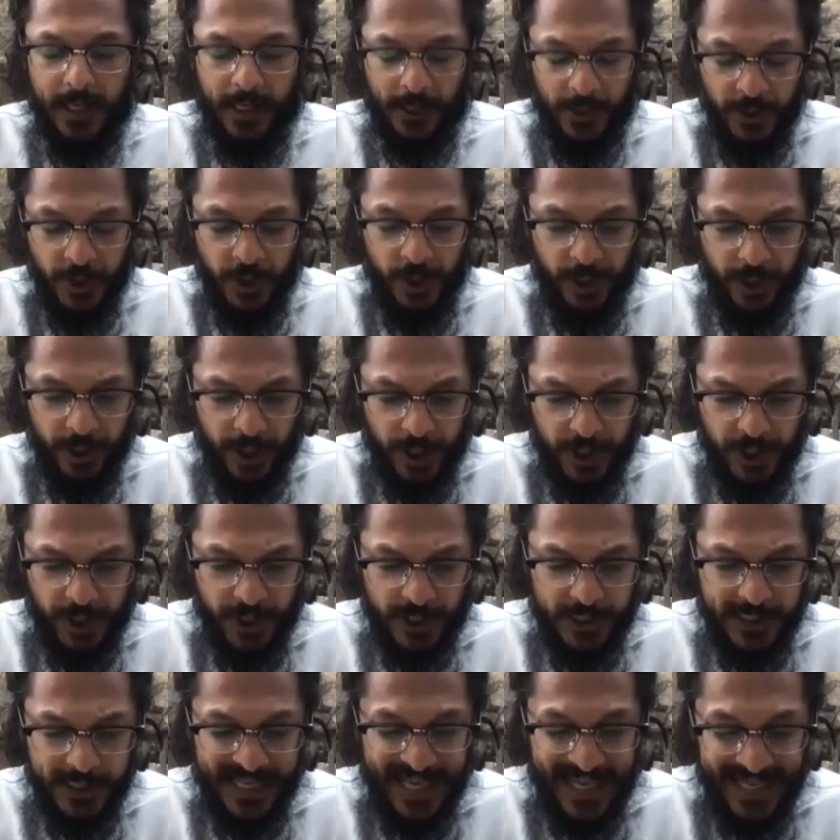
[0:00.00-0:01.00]
In Sri
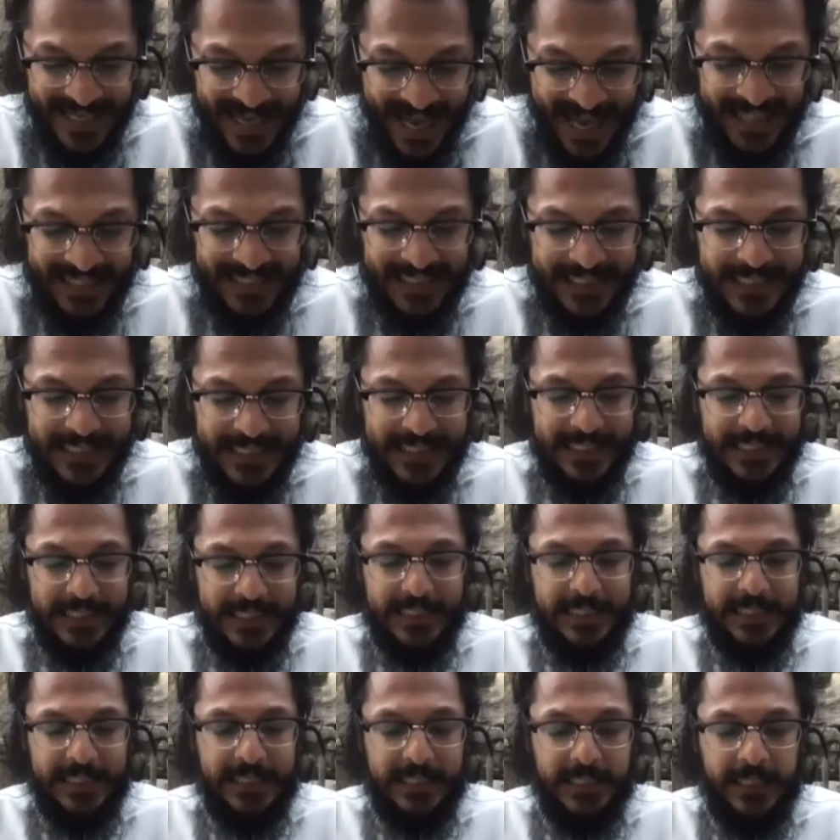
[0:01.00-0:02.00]
Krishna's
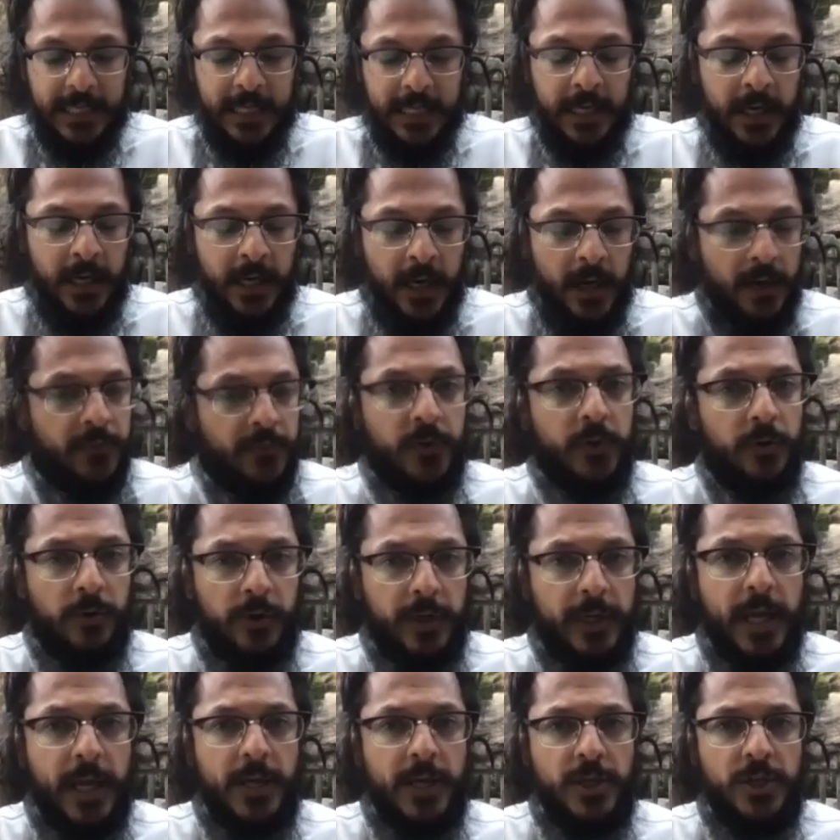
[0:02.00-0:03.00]
analysis of
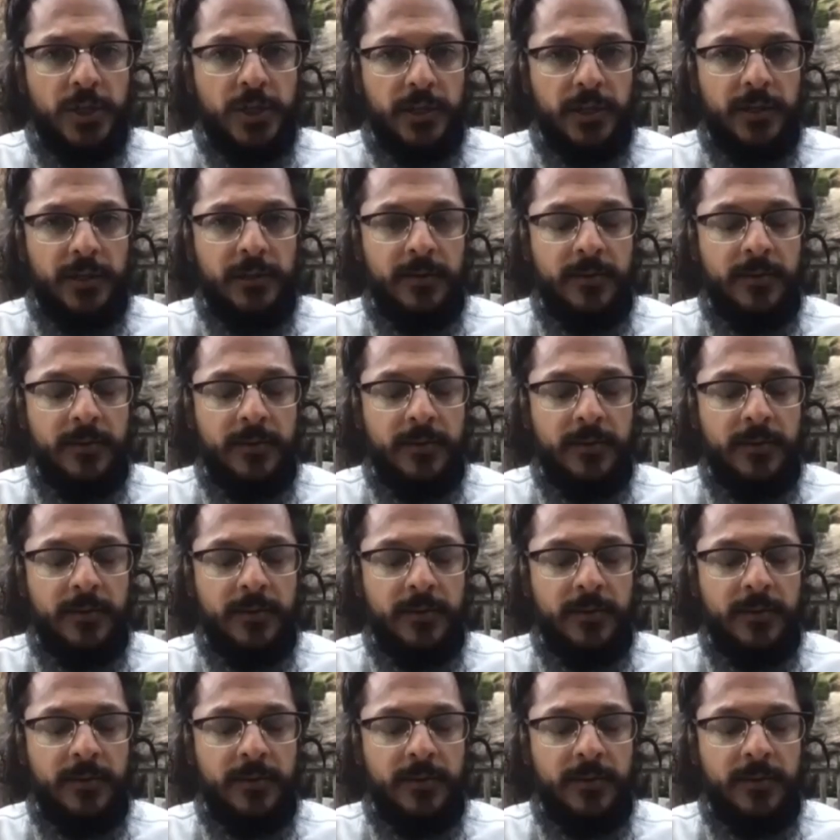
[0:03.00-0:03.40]
creation,